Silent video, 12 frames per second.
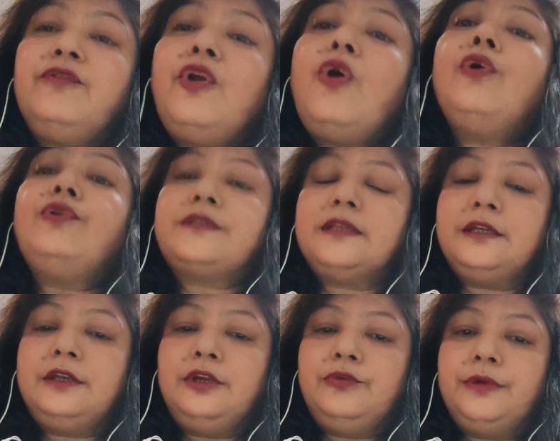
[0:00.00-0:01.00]
flaws
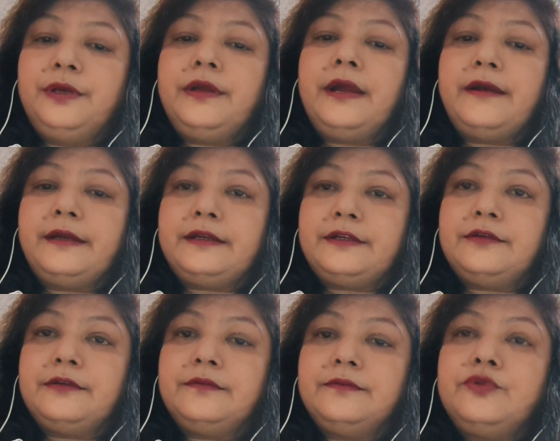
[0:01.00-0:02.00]
in human
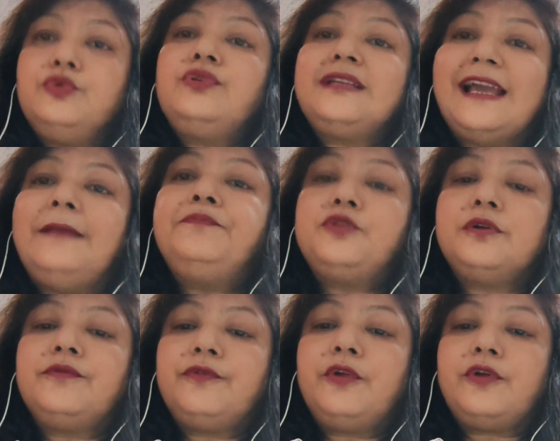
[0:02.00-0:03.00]
character. Two types
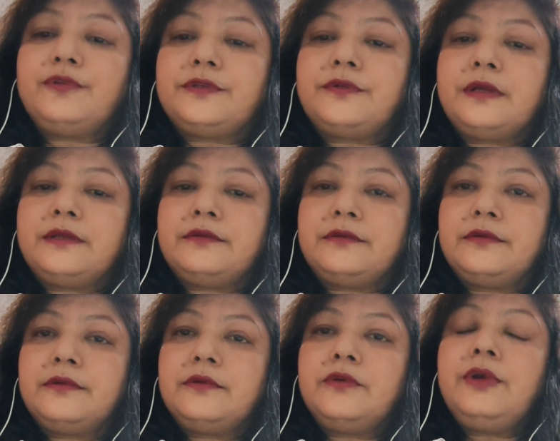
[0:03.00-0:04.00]
of flaws, rather.
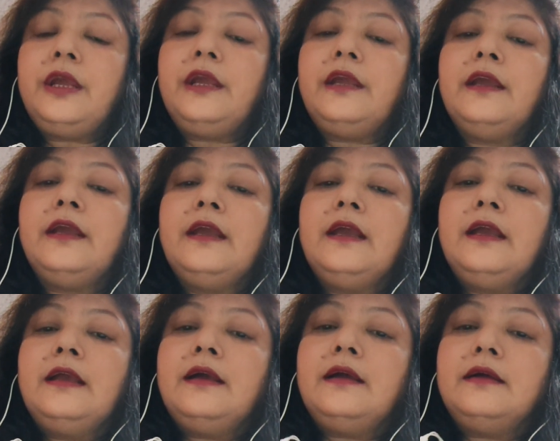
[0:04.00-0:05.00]
Okay,
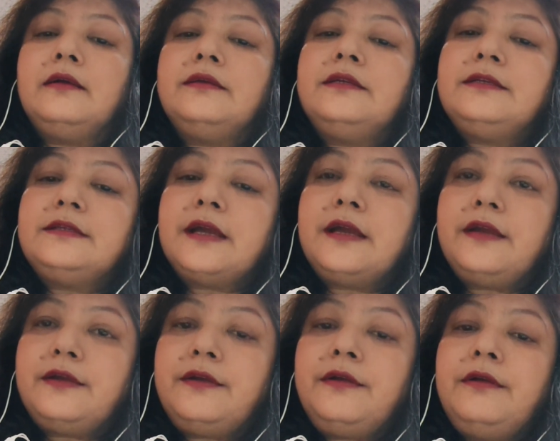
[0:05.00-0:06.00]

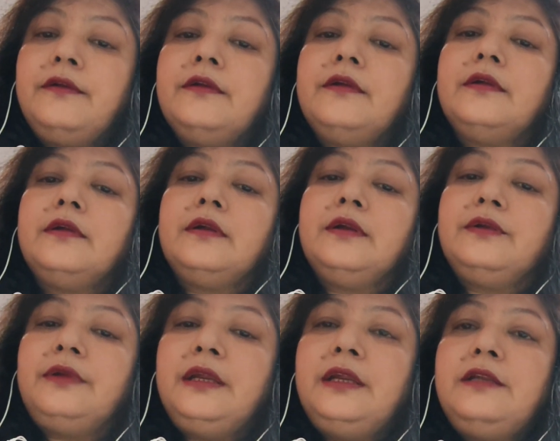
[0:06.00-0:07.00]
desire,
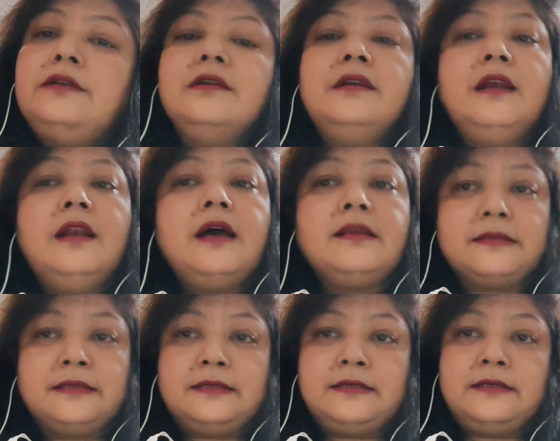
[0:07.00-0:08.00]
greed,
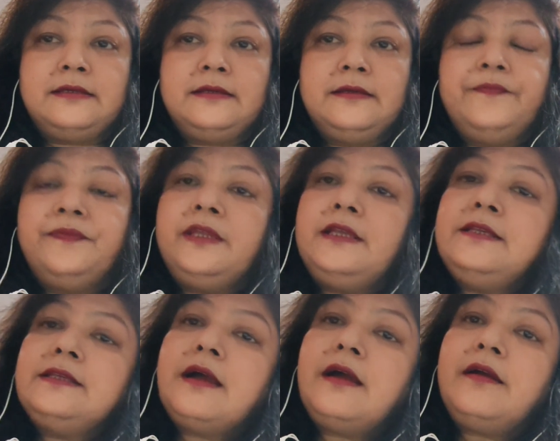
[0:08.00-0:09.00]
lust.
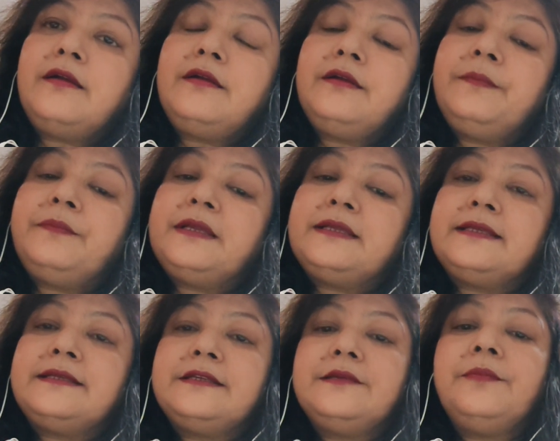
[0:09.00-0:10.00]
These are
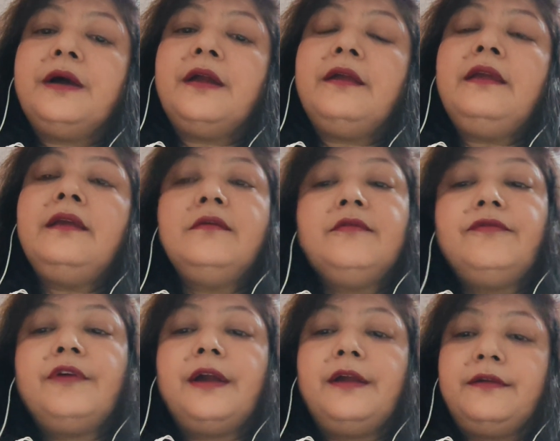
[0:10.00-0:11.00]
represented by
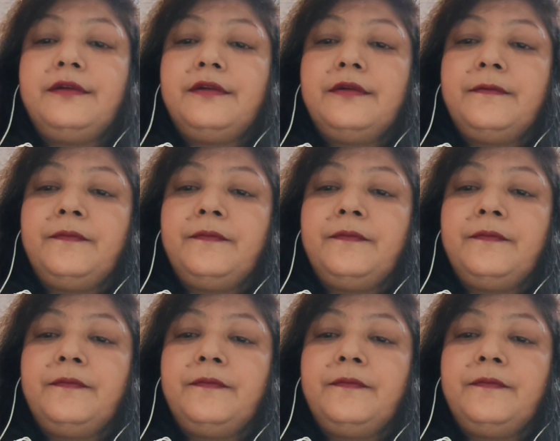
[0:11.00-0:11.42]
fire,